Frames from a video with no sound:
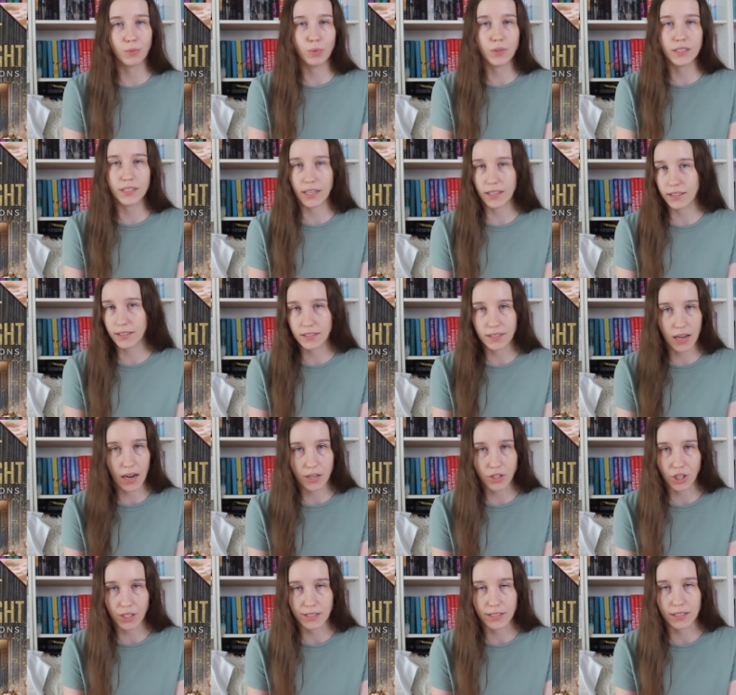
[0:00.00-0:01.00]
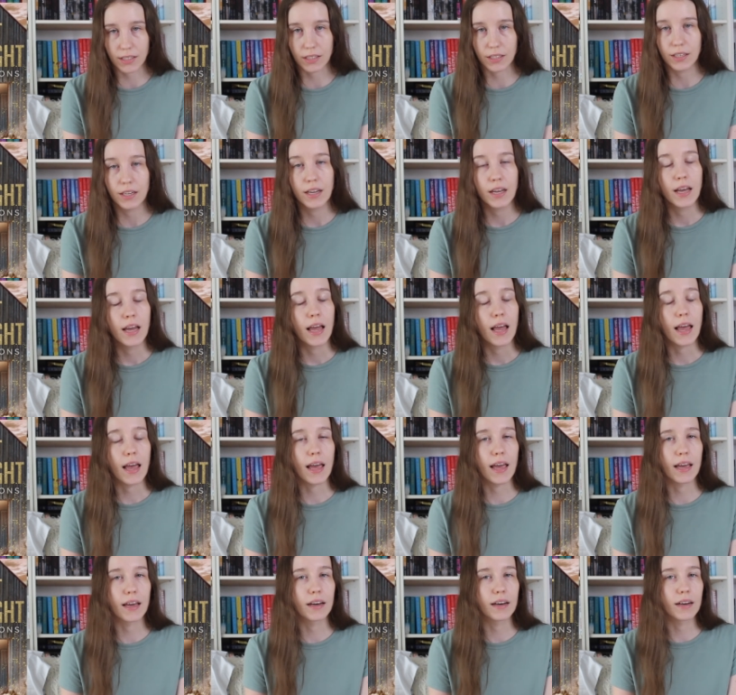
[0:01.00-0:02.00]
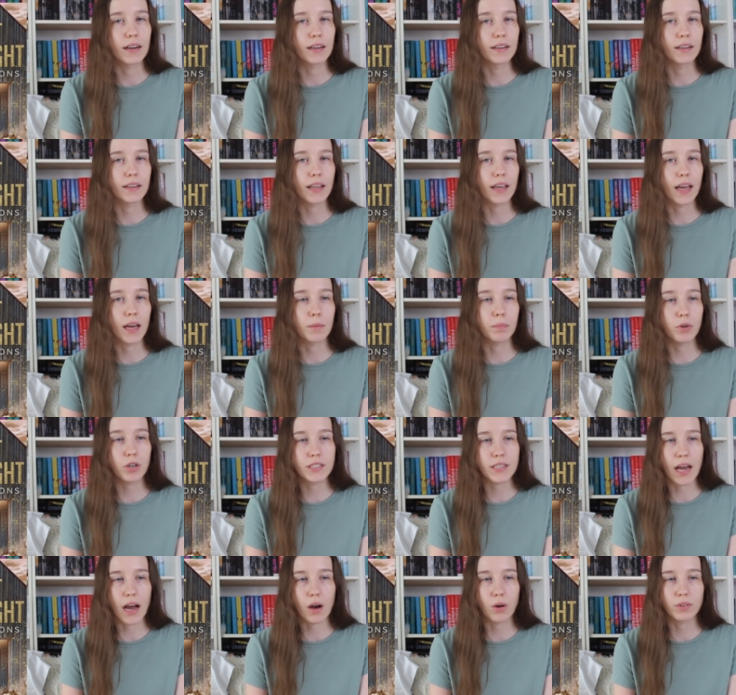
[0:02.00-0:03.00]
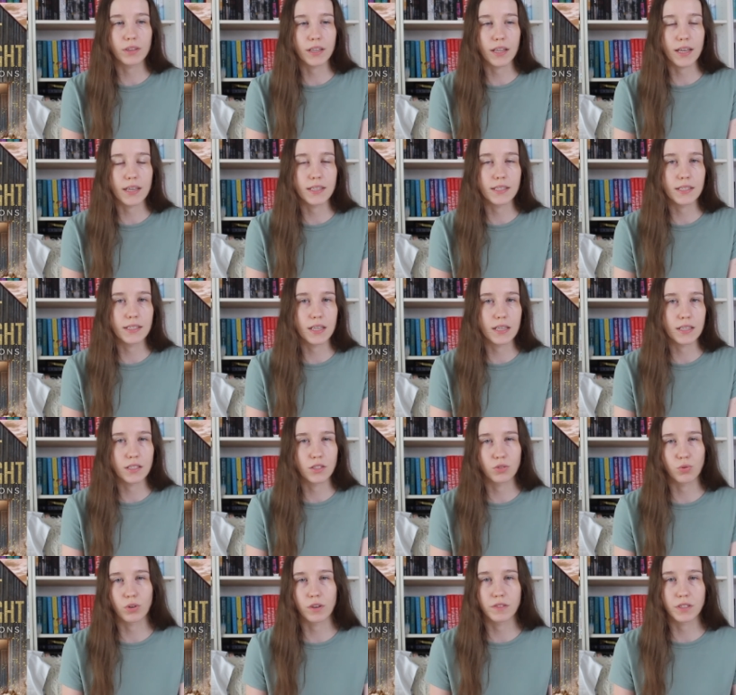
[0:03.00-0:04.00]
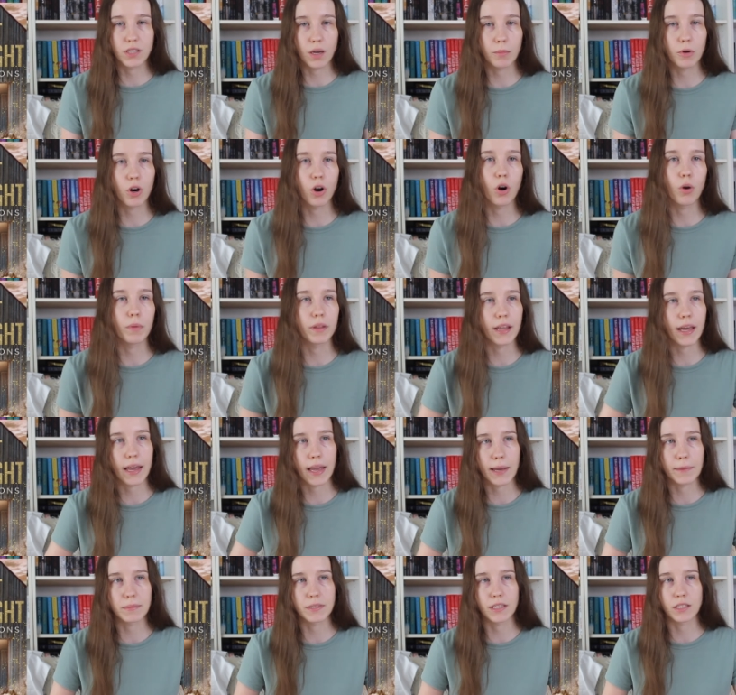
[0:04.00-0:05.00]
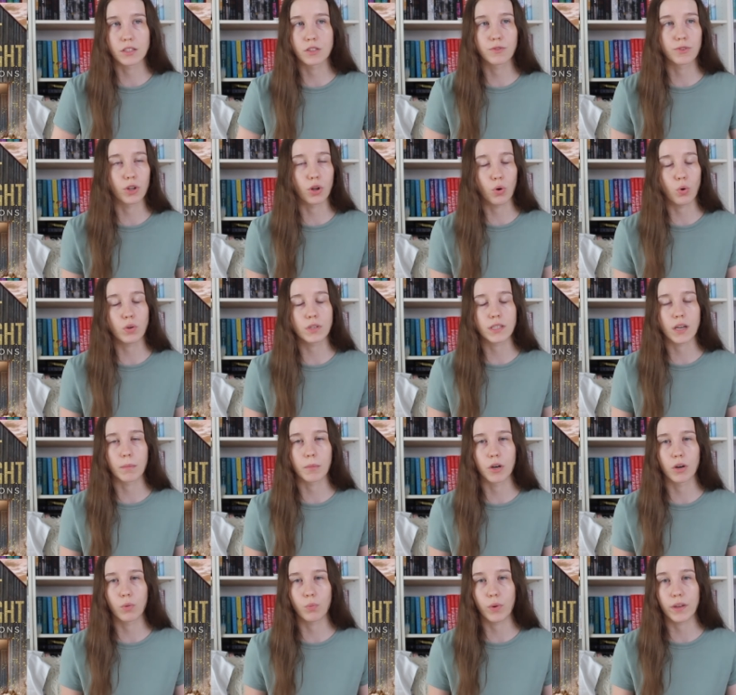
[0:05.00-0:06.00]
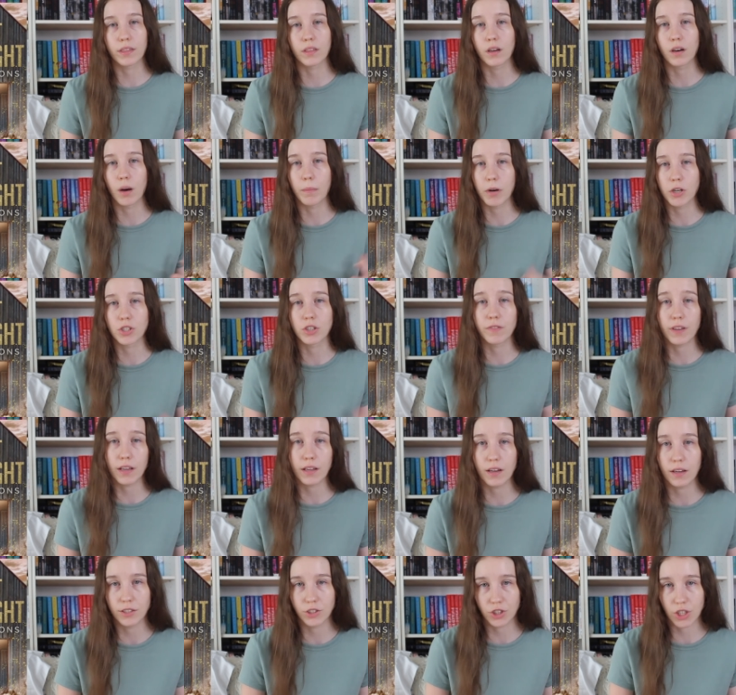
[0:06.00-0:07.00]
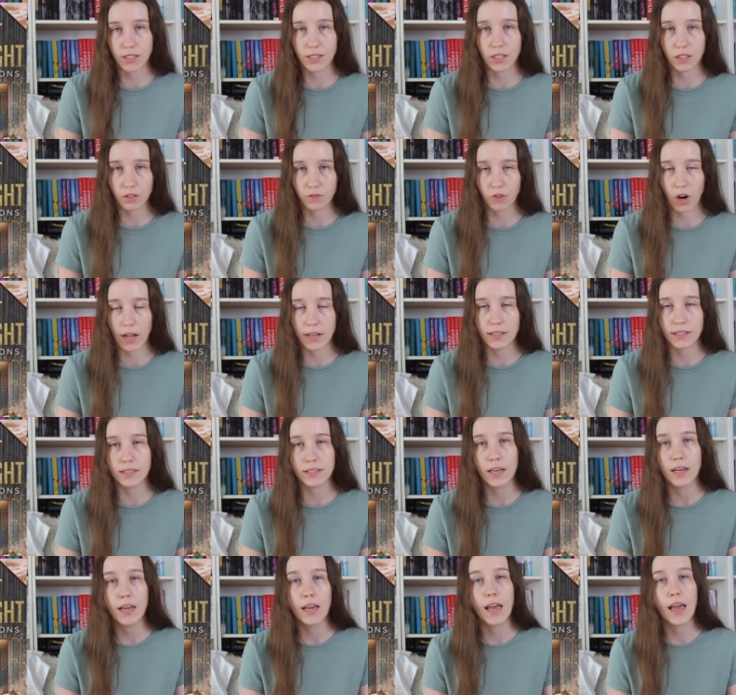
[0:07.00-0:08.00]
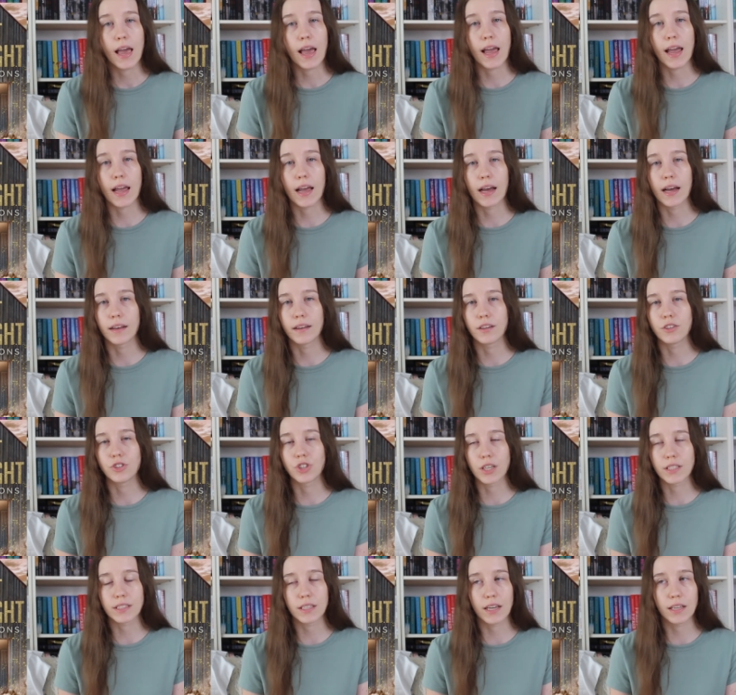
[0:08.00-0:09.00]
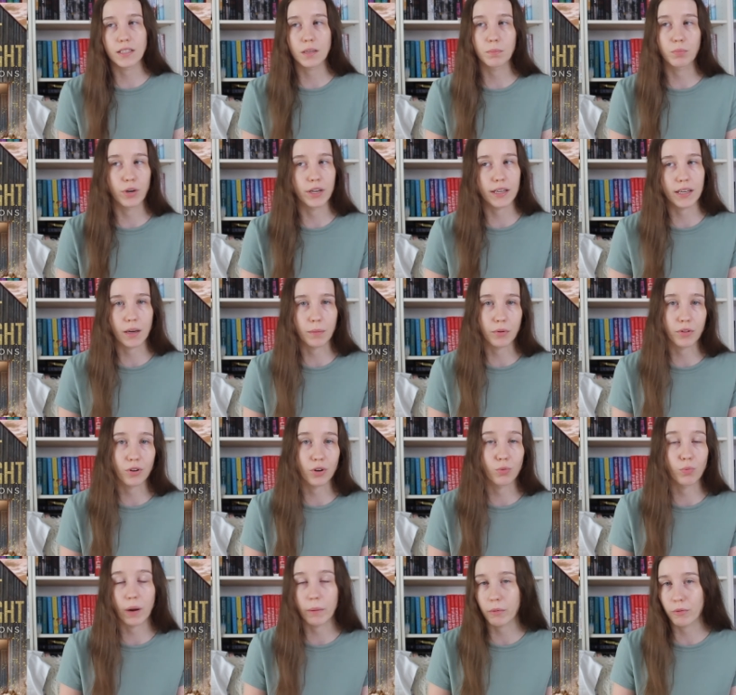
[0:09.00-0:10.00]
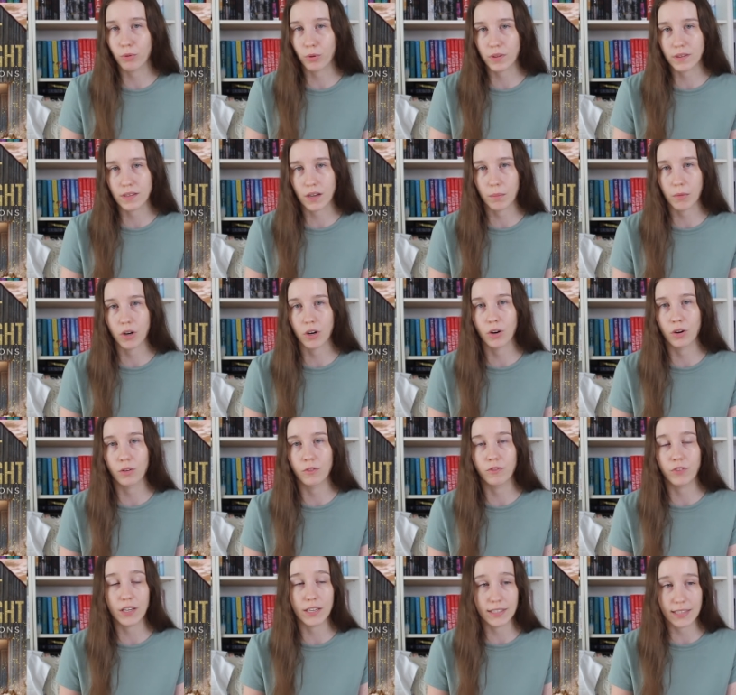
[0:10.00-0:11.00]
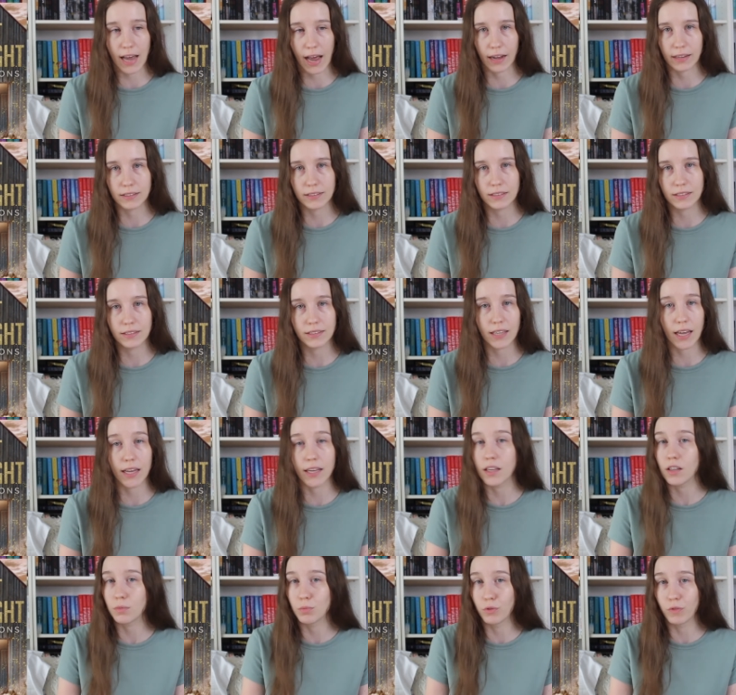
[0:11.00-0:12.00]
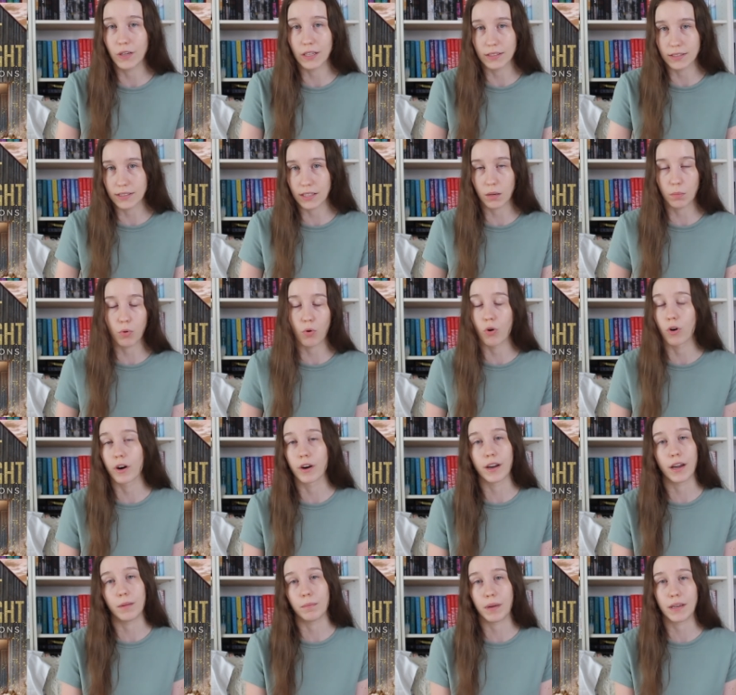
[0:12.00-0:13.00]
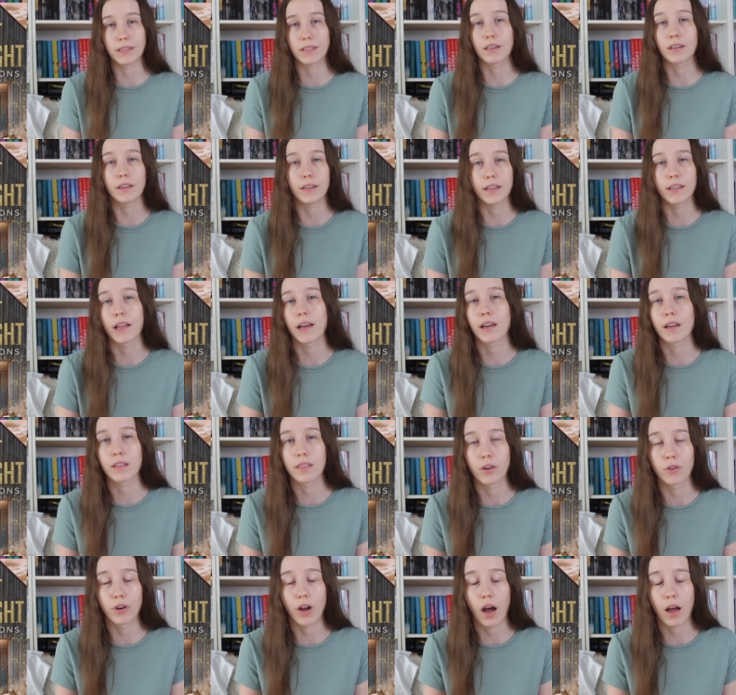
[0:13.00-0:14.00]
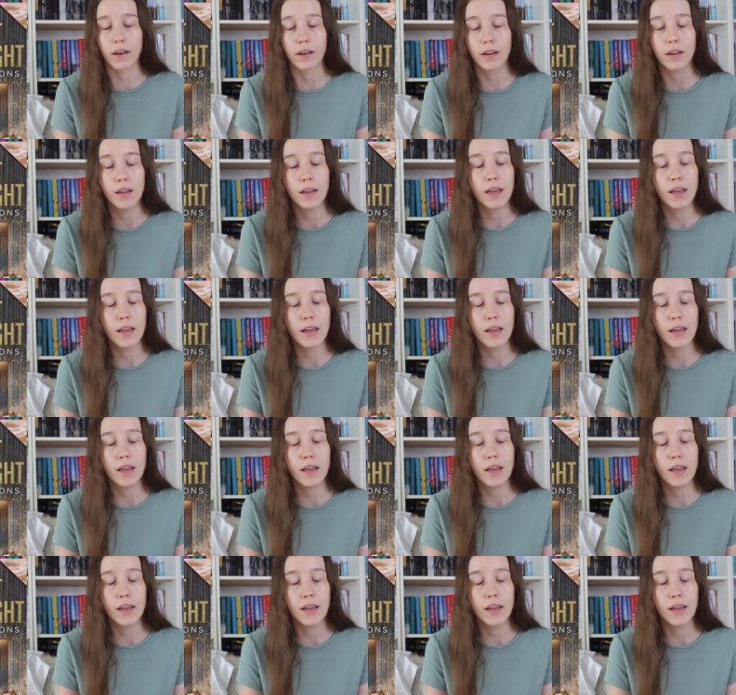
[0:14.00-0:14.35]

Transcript: was dating this guy, Justin, and they had booked out this sort of summer home in the Hamptons for the whole summer with a bunch of Justin's friends. And Justin ends up breaking up with her right before the summer via text, saying he's moving to Singapore and basically, like, they're done.